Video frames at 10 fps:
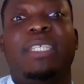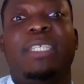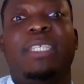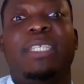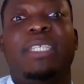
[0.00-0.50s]

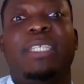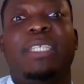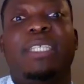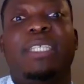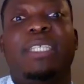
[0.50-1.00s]
You don't
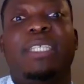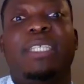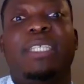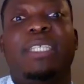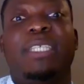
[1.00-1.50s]
pay tuition
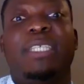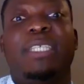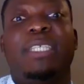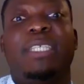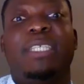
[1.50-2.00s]

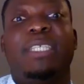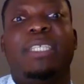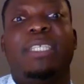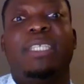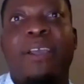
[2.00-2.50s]

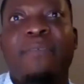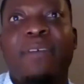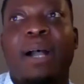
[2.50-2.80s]
at all.